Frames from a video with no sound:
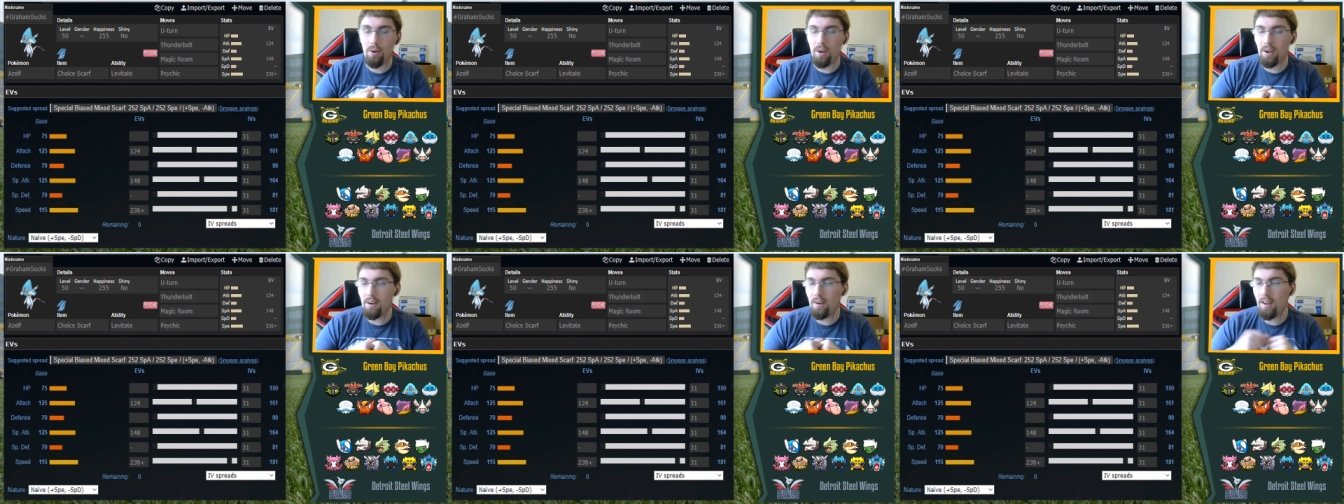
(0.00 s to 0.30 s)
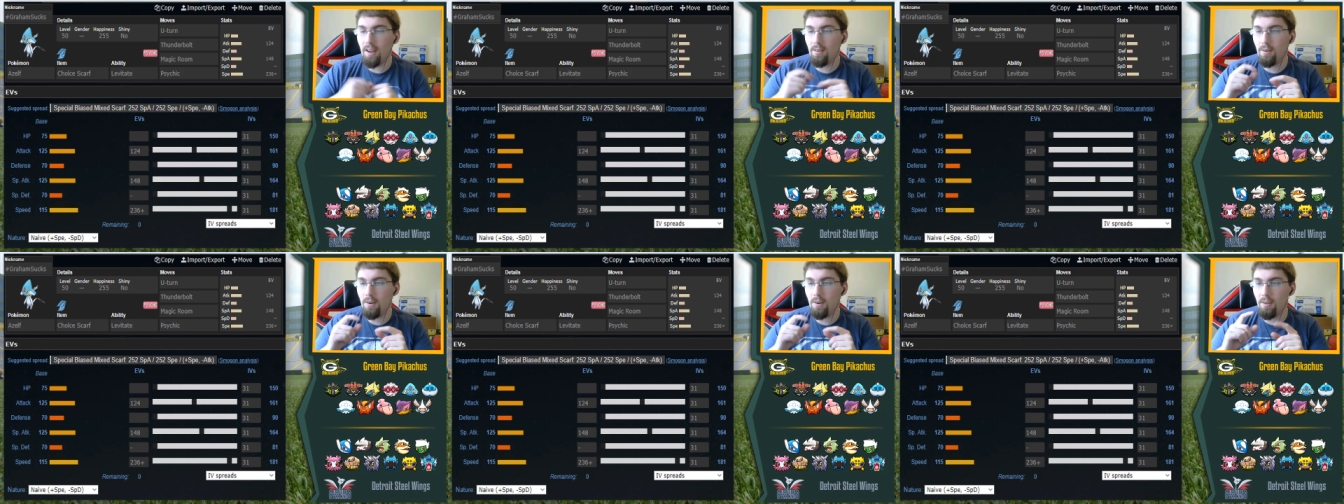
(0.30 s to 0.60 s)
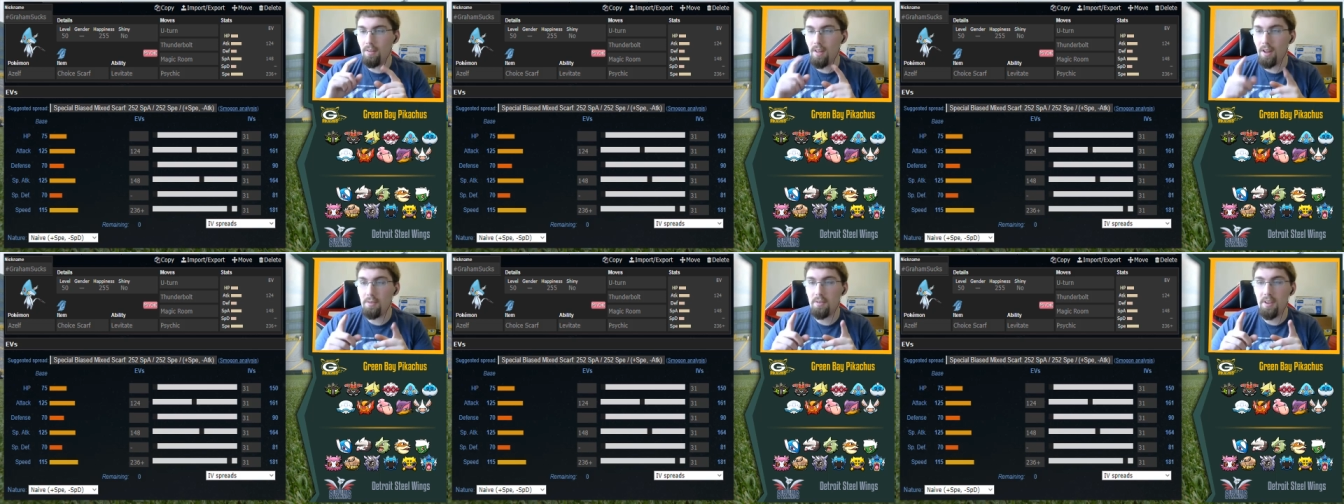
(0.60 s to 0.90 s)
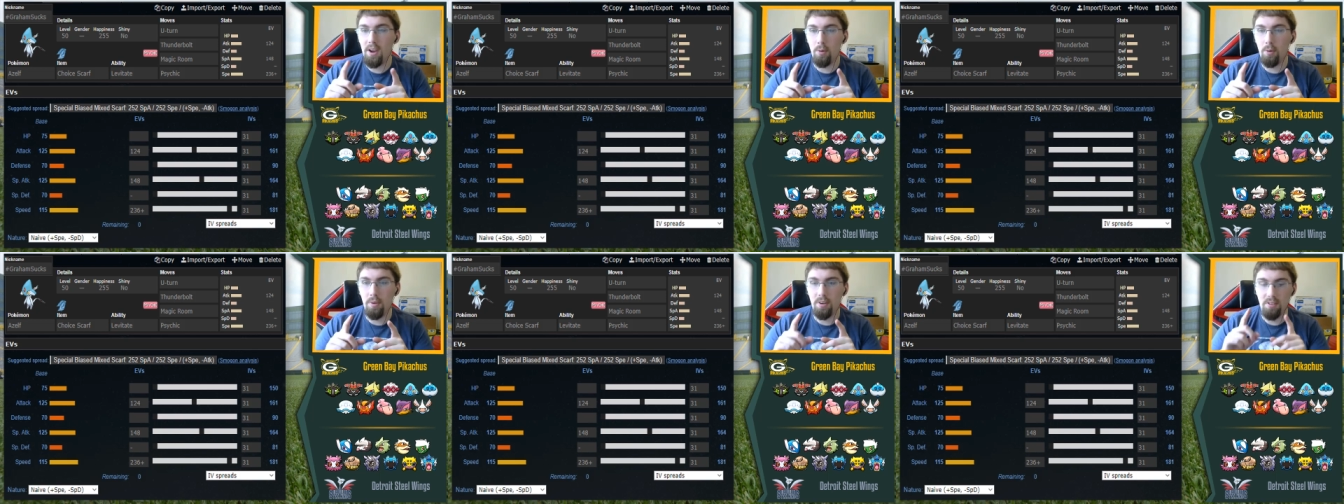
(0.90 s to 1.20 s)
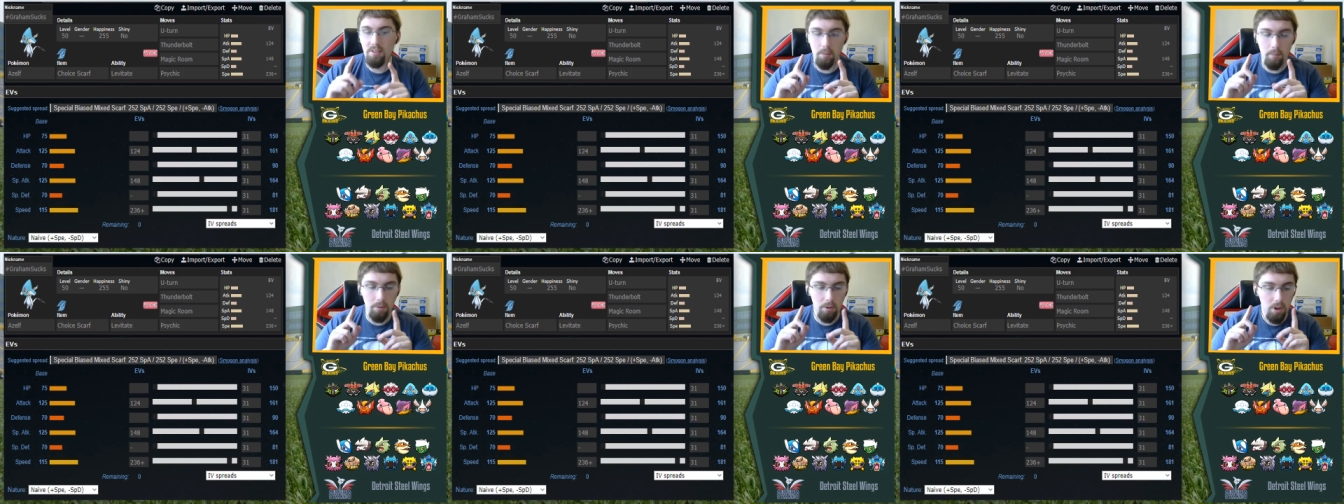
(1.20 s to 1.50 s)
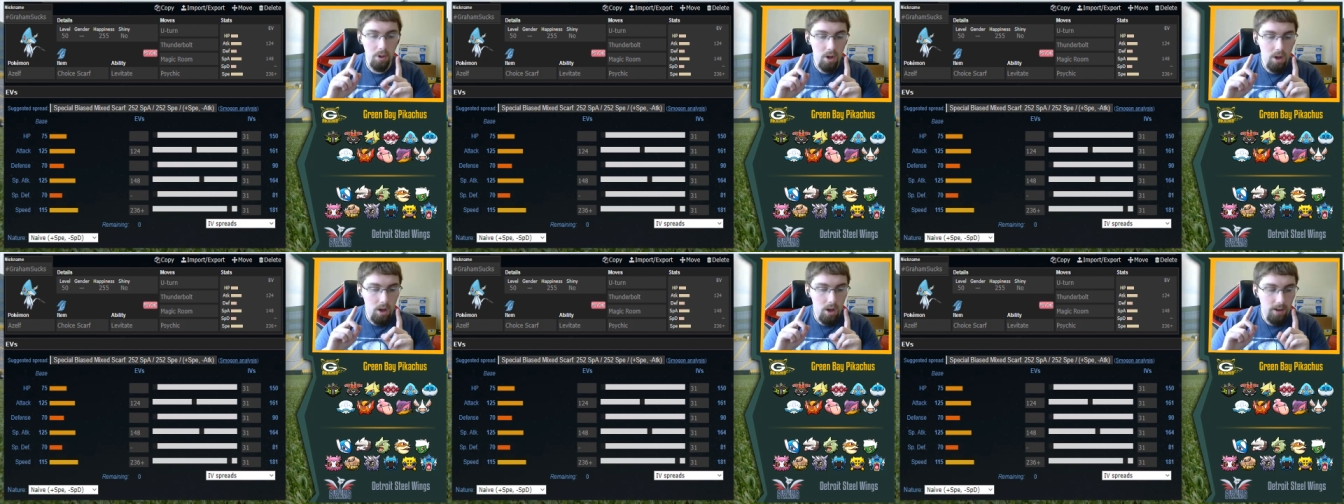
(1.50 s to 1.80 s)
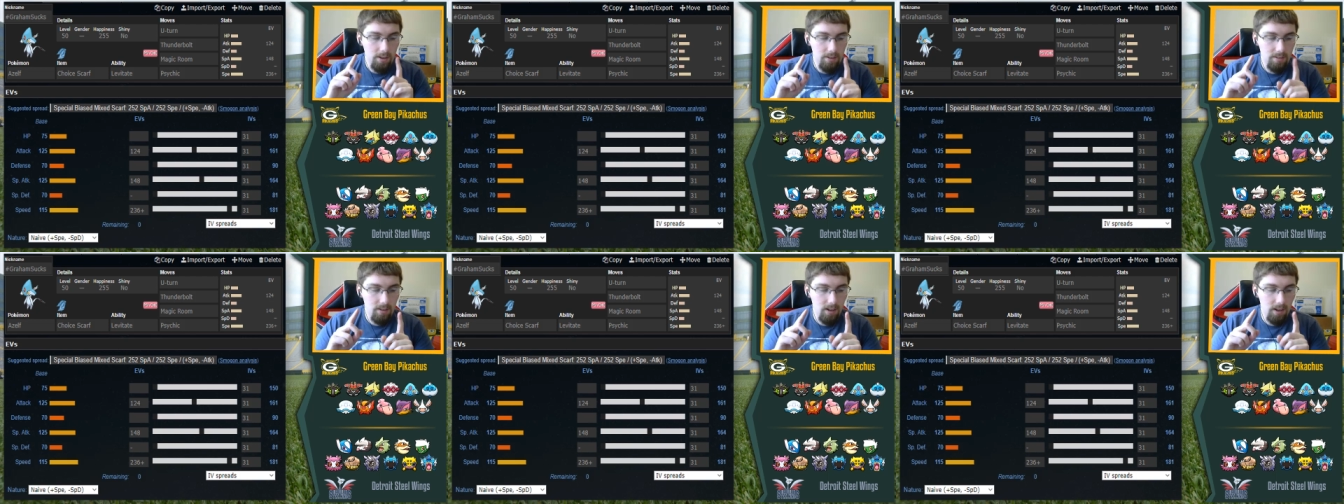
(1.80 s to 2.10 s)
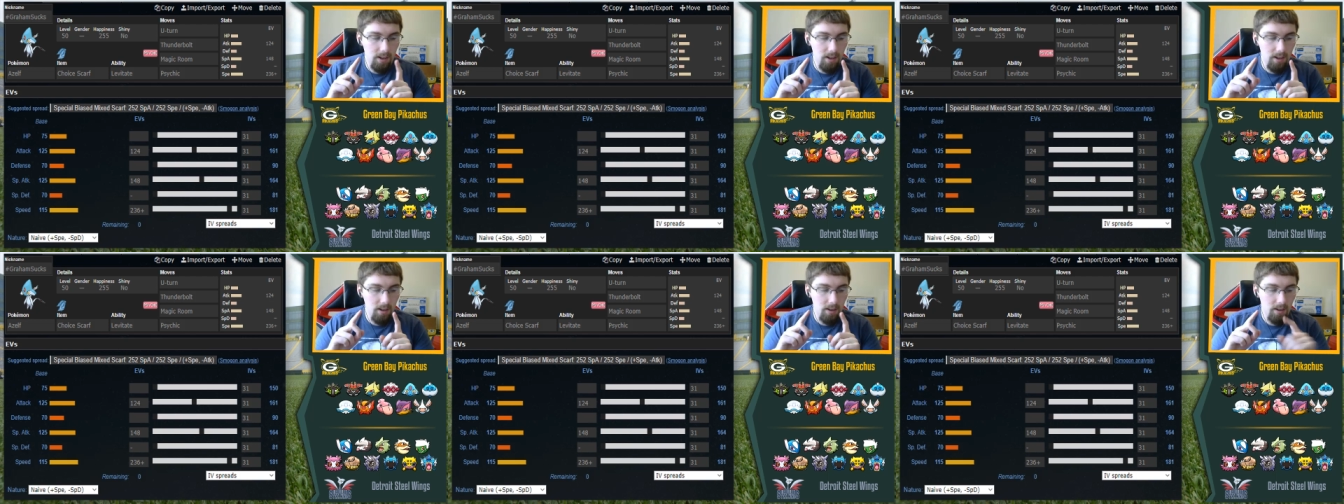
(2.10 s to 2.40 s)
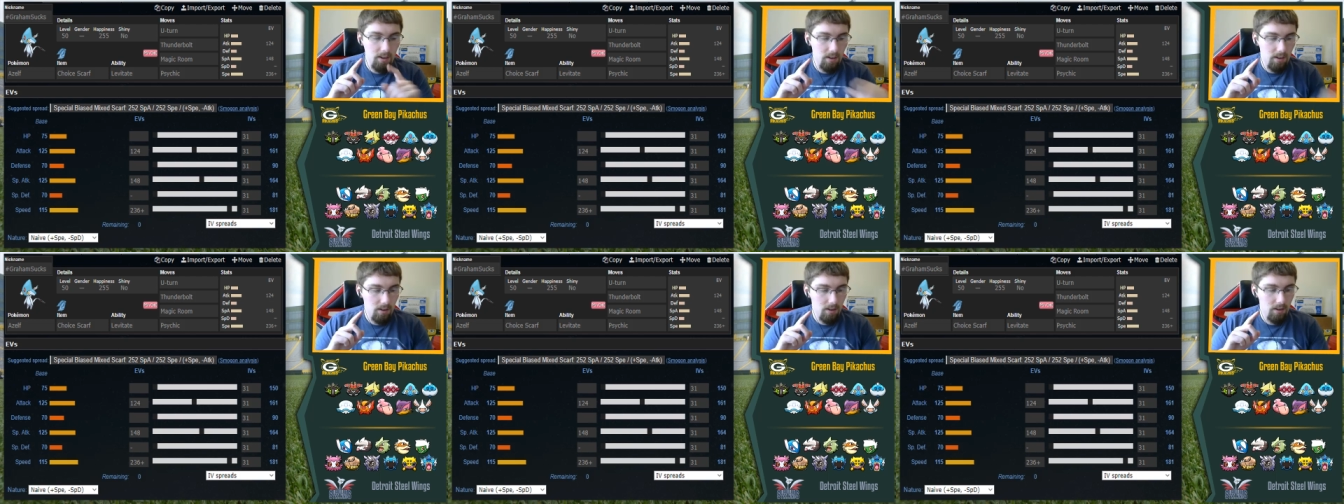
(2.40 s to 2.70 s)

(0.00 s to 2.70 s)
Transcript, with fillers: okay, not, okay, that's a terrible example. Say,